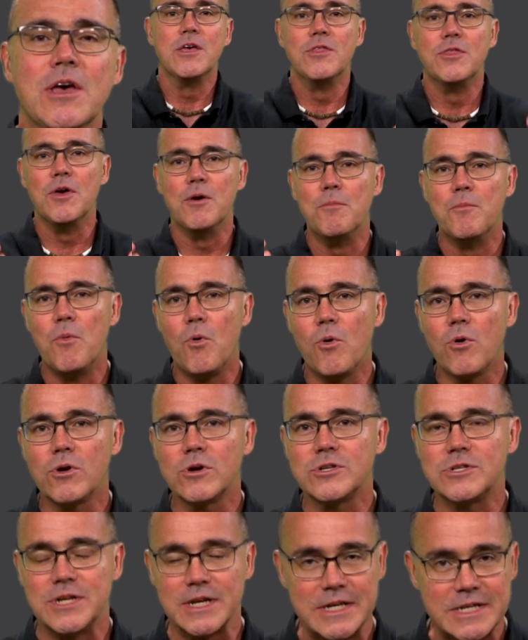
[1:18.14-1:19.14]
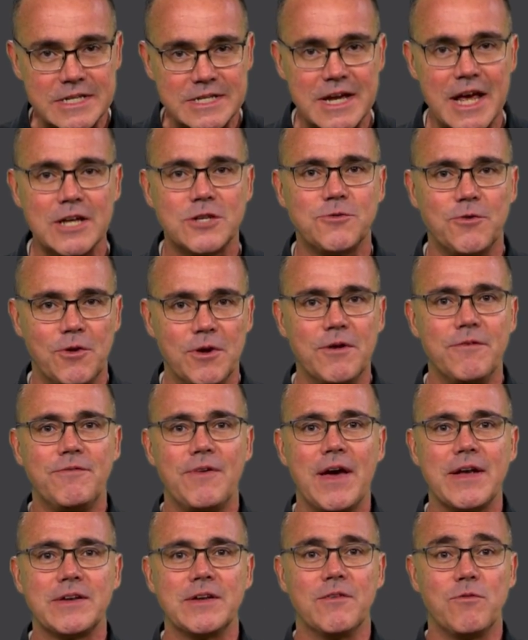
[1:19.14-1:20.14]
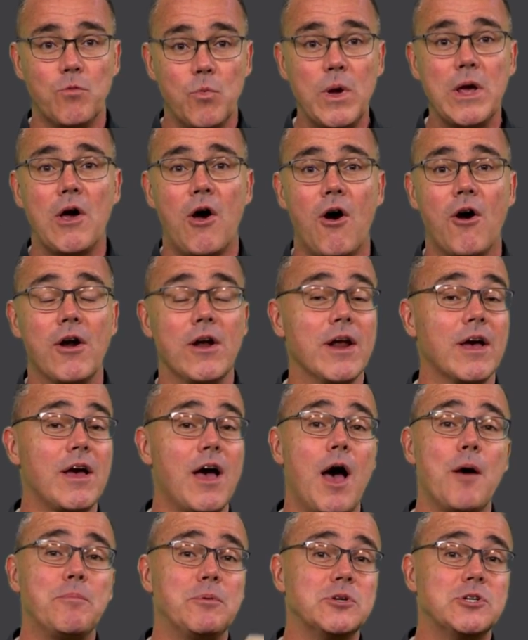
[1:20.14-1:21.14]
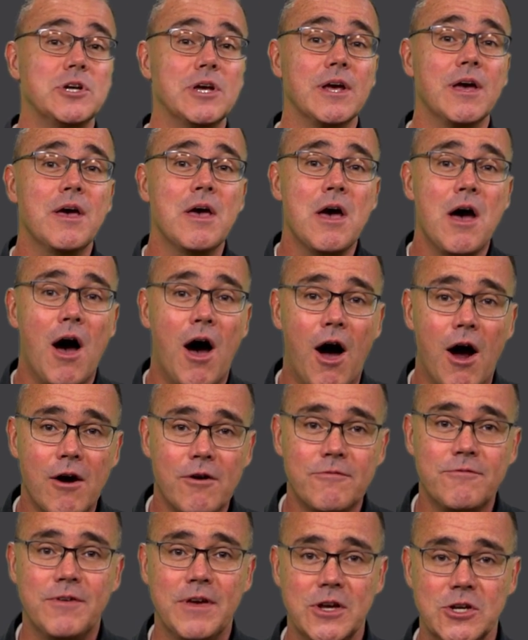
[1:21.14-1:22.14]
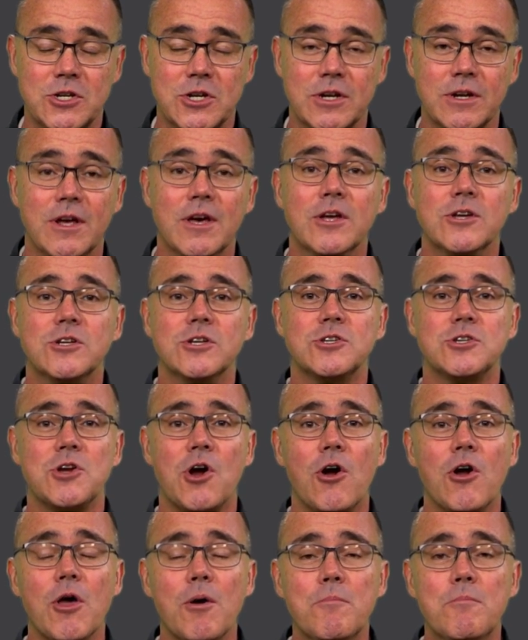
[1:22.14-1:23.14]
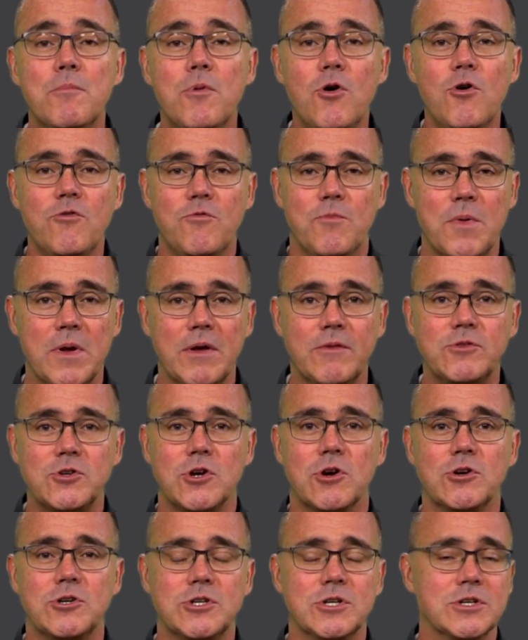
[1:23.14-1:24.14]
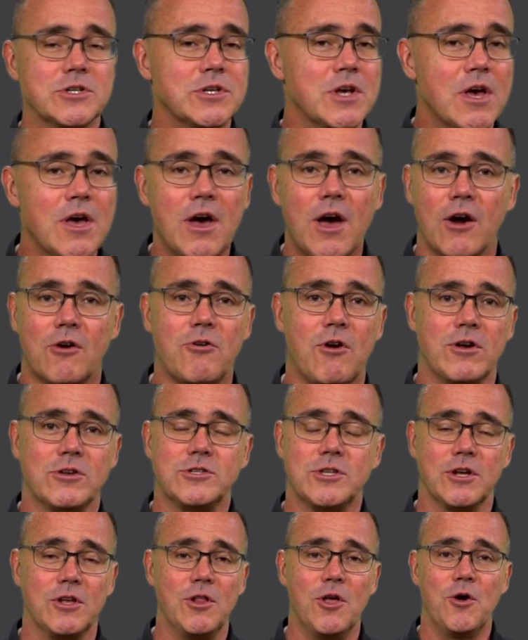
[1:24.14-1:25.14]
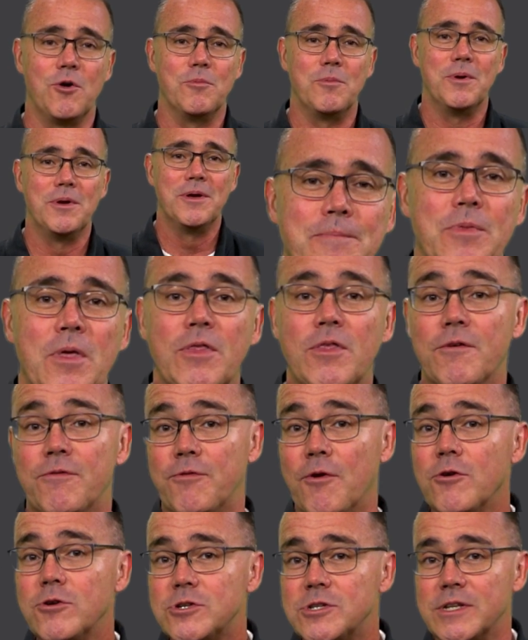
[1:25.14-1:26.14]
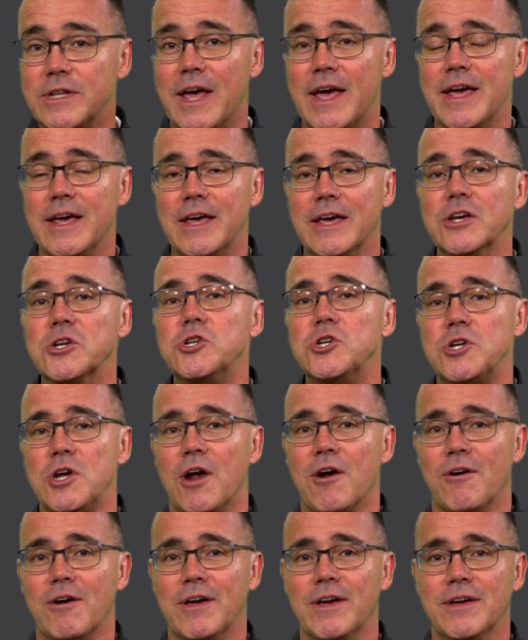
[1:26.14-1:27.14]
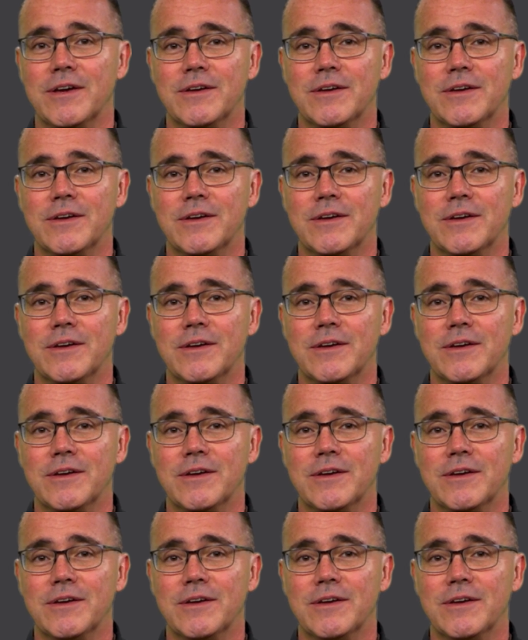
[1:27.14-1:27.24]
the more successful and effective we are in accomplishing our vision to start a movement of churches across the globe. The first leg is sharing,